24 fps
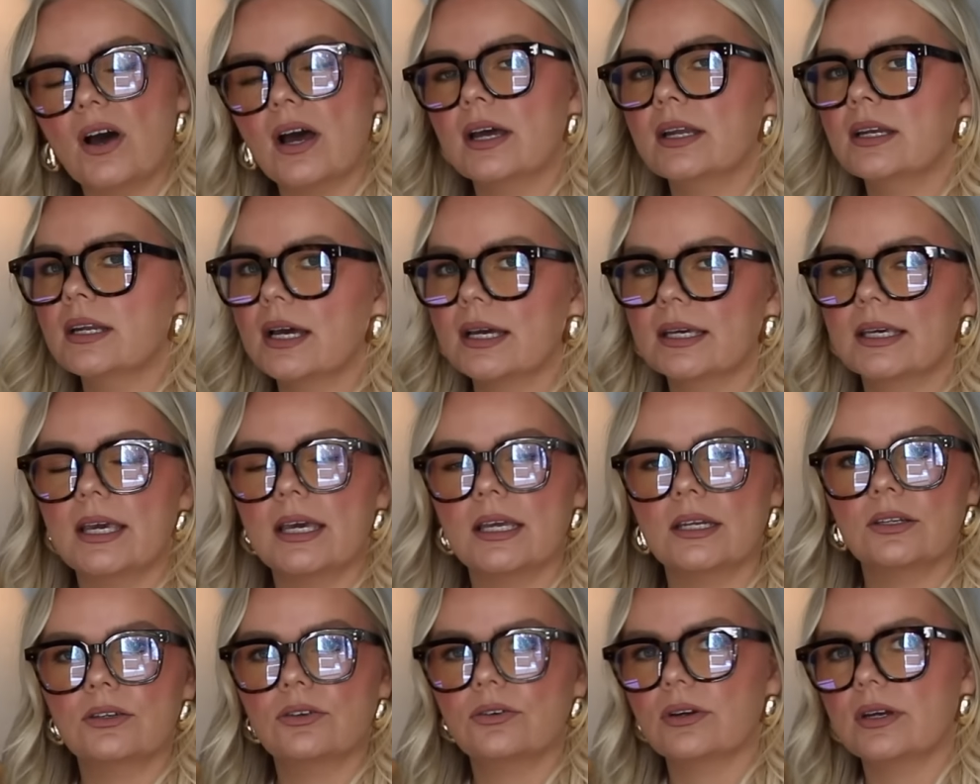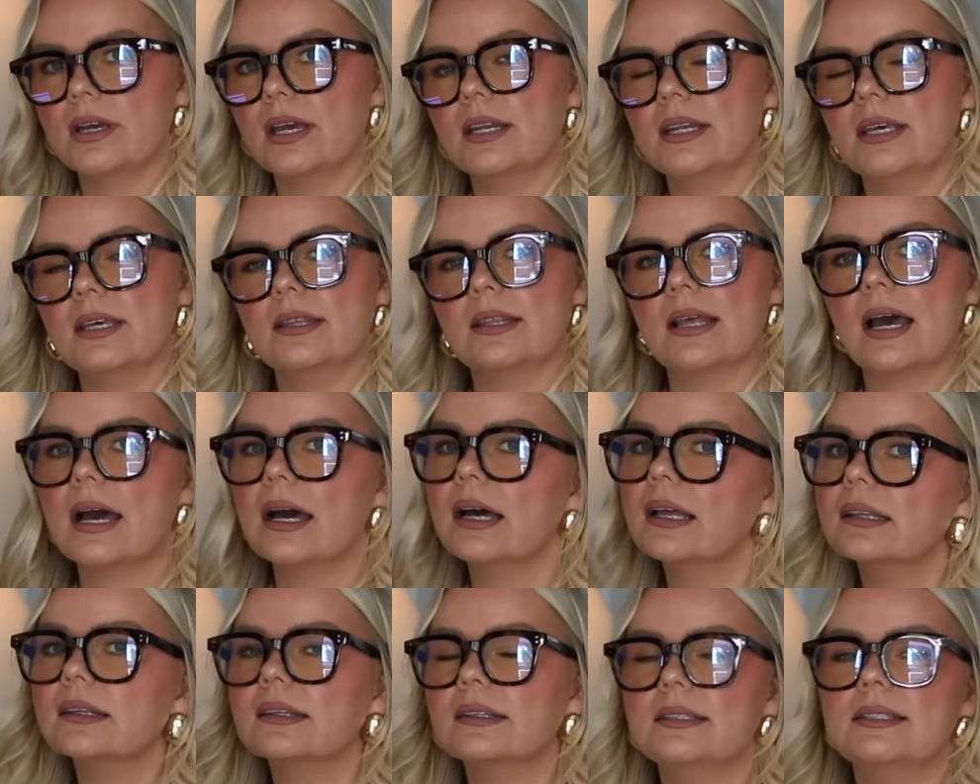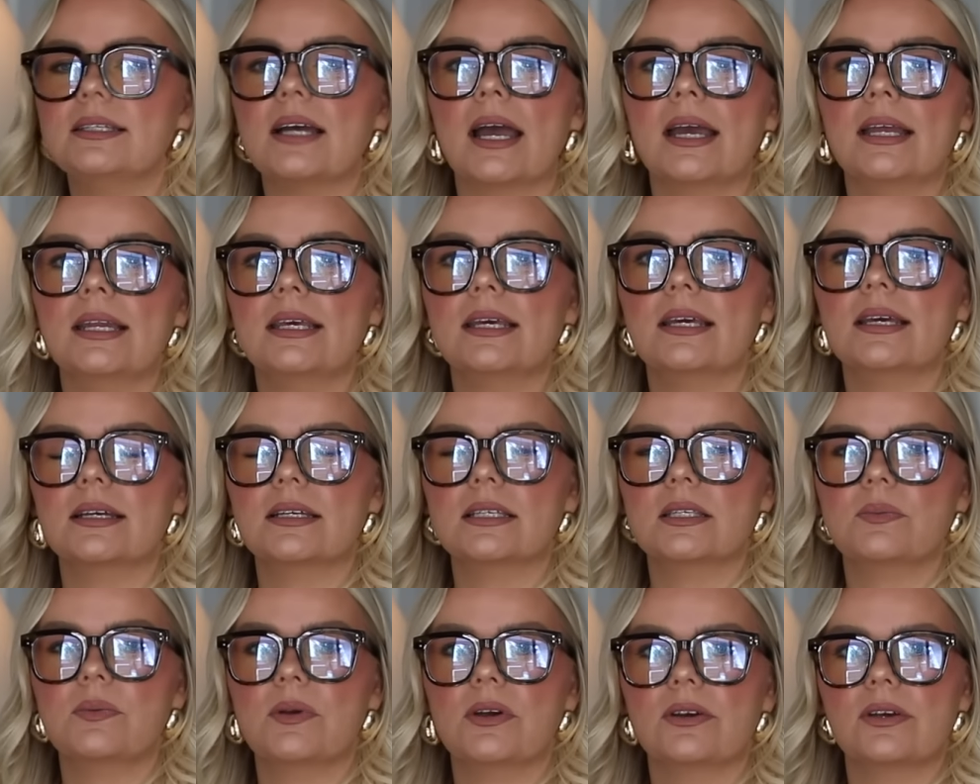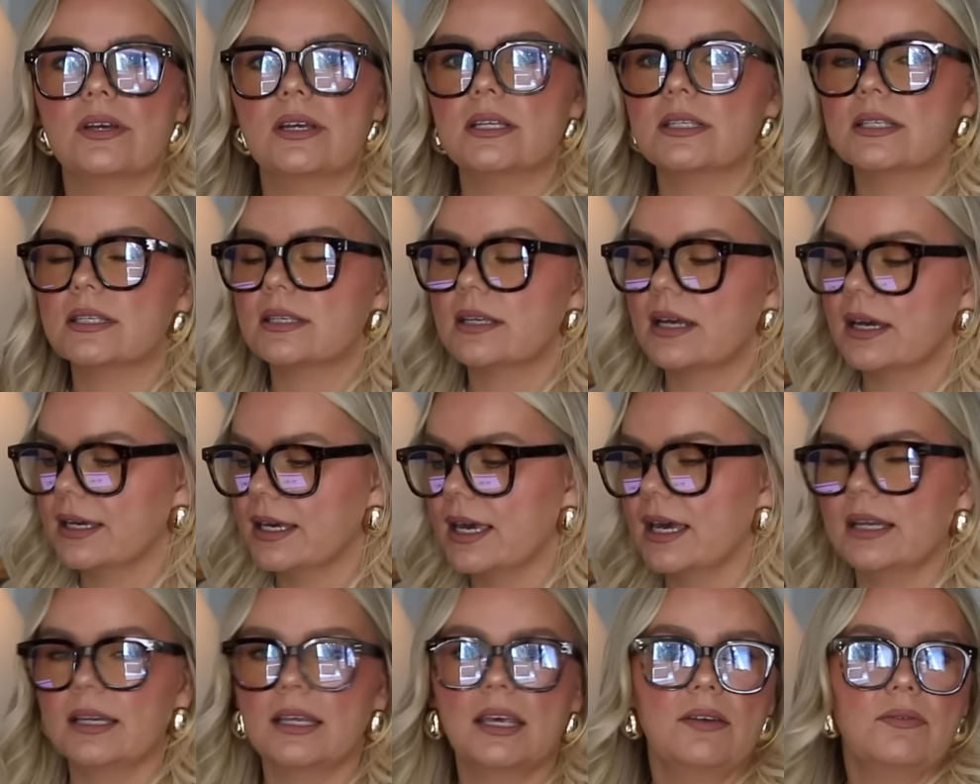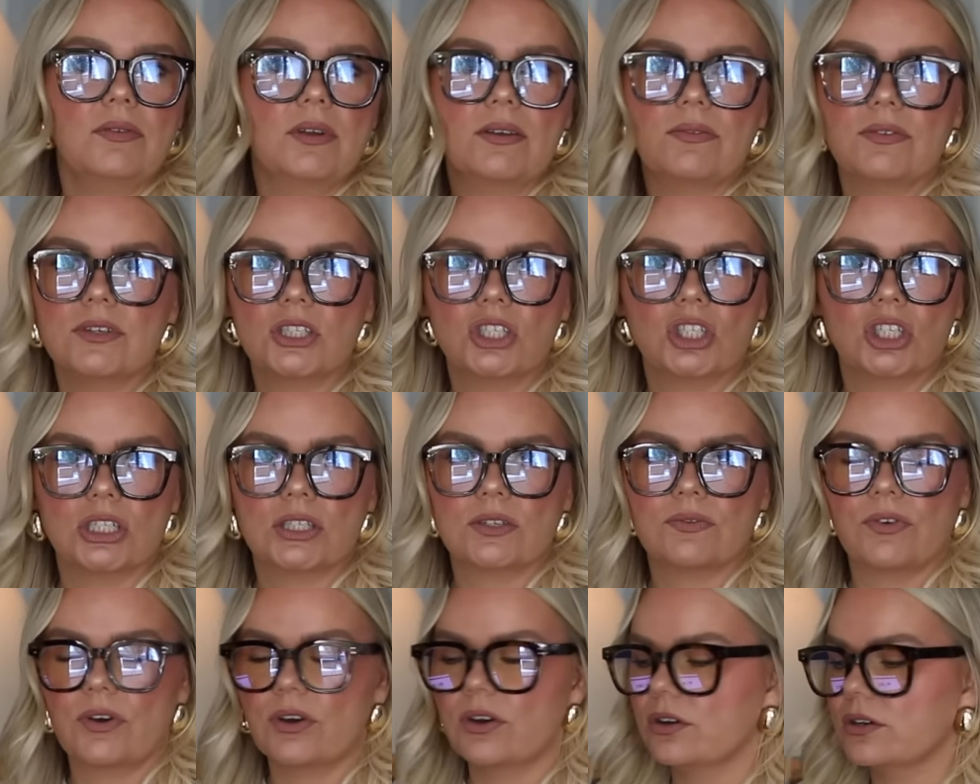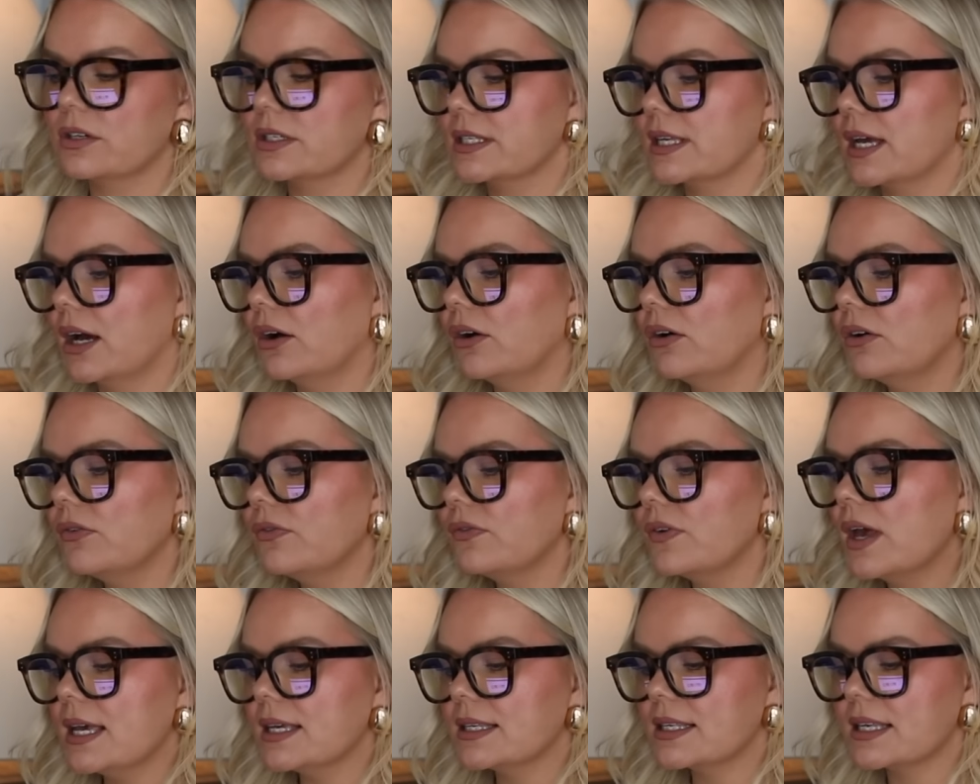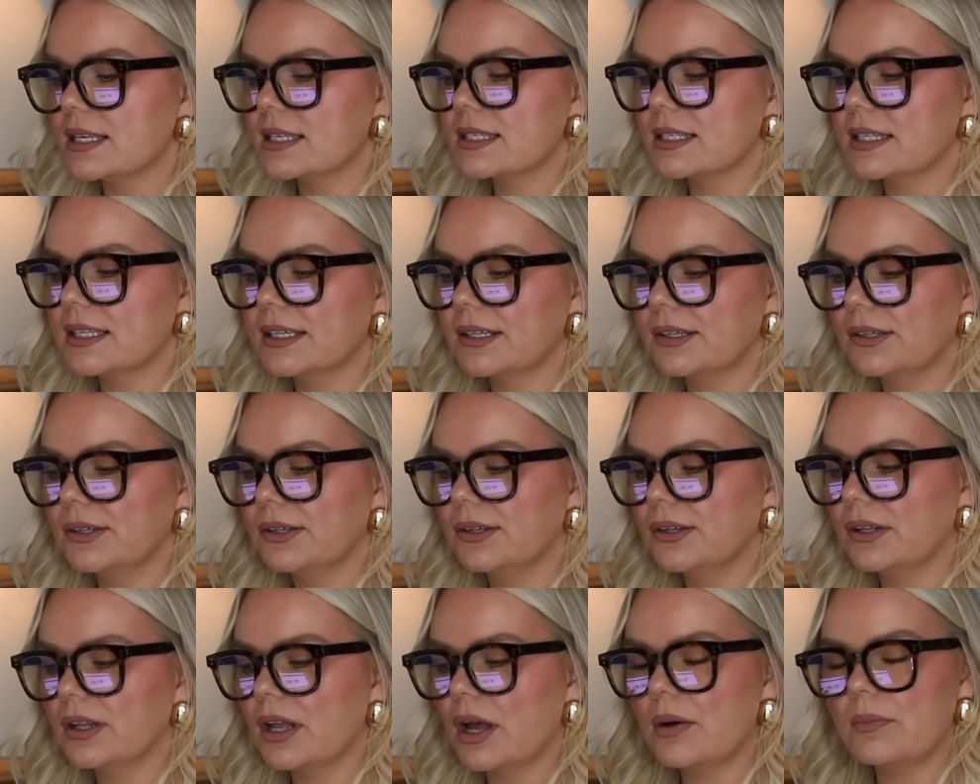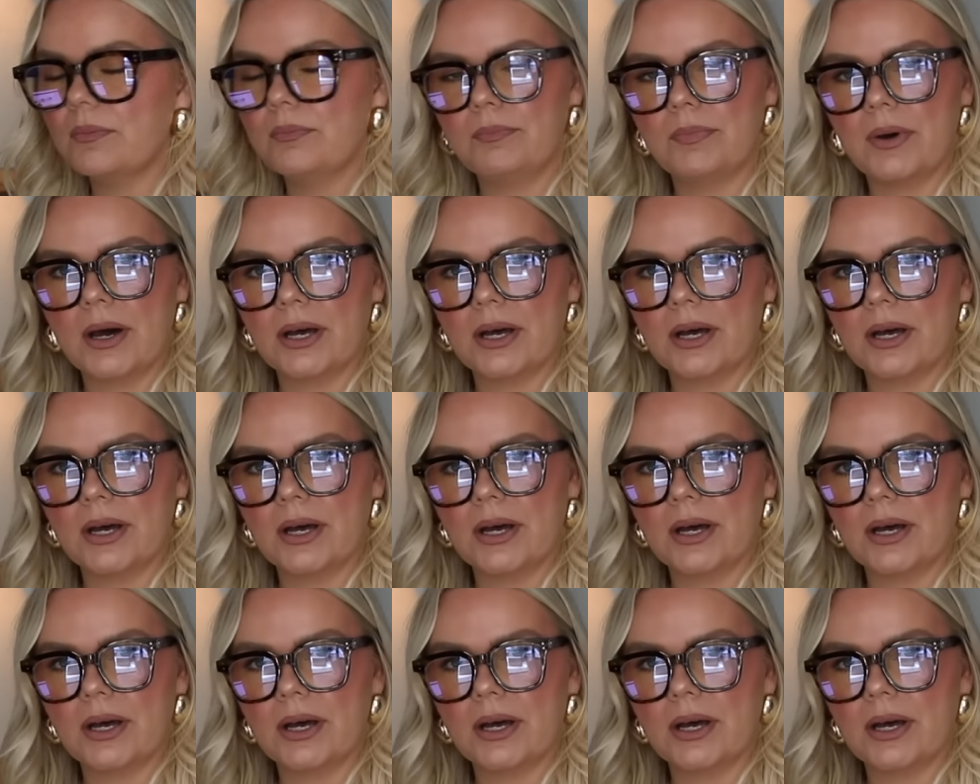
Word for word: fun, again, creating that dining experience, again, even if it's just for yourself, is this little